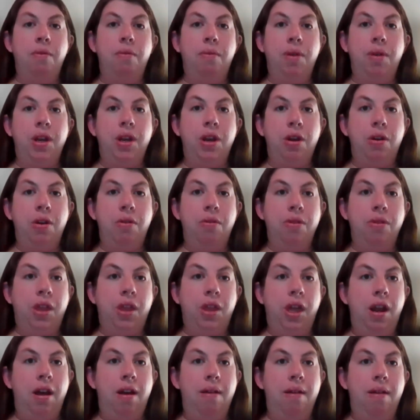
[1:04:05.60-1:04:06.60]
we know
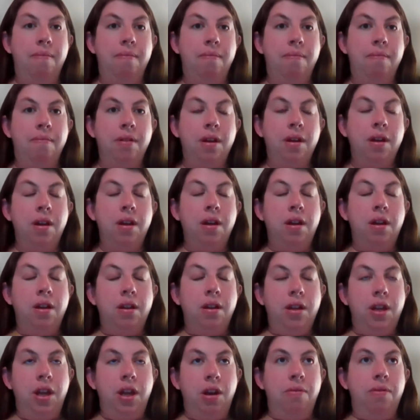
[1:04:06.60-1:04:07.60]
that
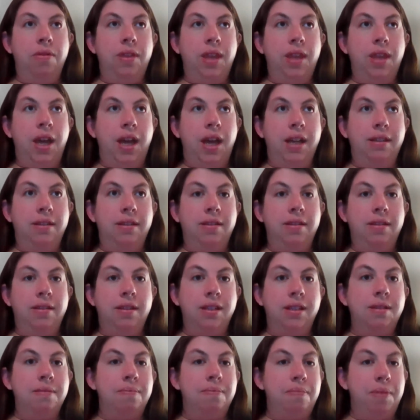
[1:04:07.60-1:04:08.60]
that's
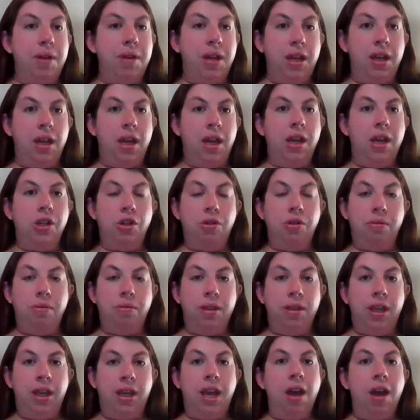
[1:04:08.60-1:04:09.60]
a big issue in
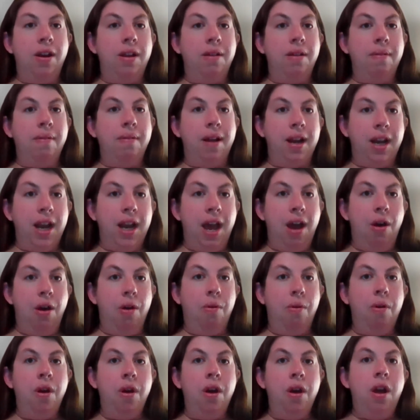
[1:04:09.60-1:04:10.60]
the county right
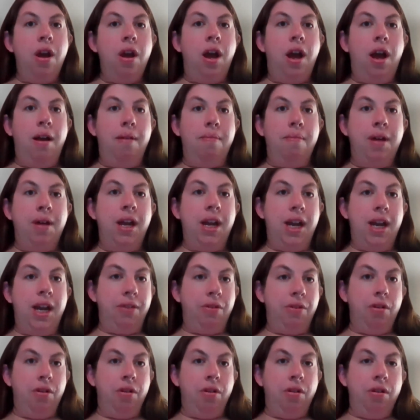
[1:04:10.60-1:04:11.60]
now.
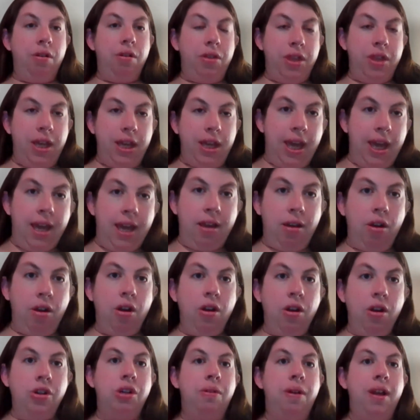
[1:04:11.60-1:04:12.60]
Another thing I
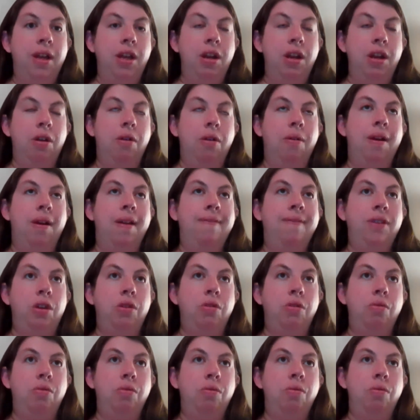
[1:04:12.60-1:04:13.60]
encourage you, if
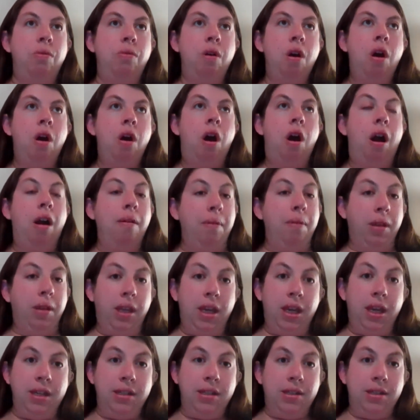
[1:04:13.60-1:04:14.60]
you are
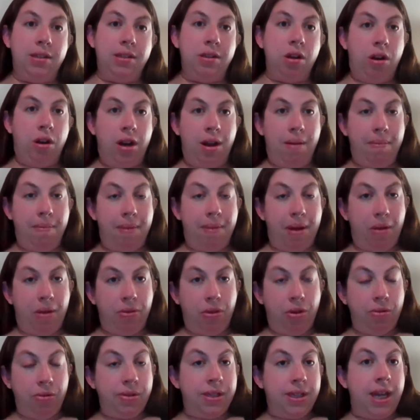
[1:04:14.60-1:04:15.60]
really concerned about
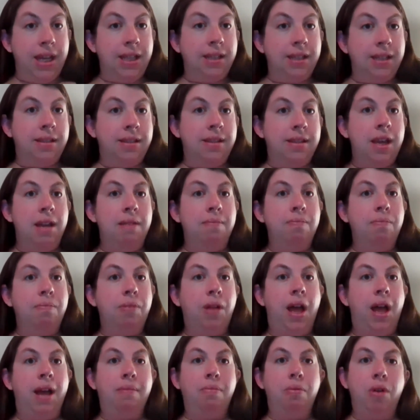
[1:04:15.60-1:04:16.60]
those sites in
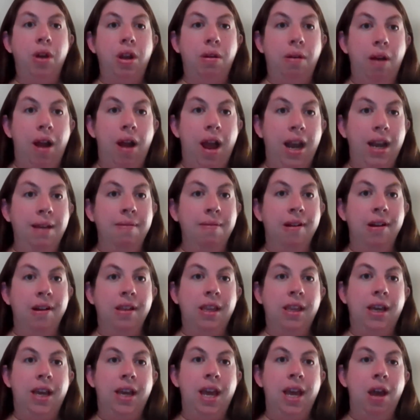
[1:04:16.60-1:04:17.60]
Black Point or anywhere in
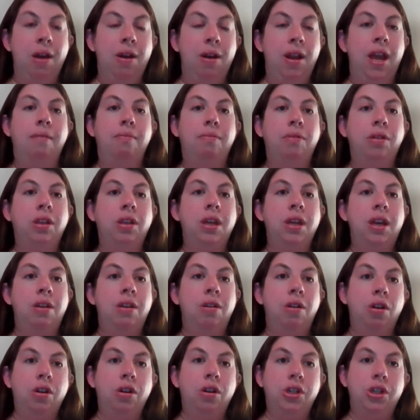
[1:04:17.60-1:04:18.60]
the county, I really
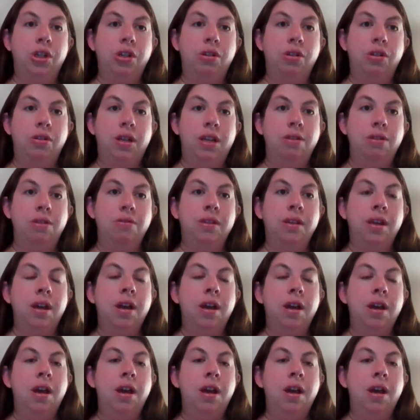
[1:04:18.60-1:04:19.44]
encourage you to use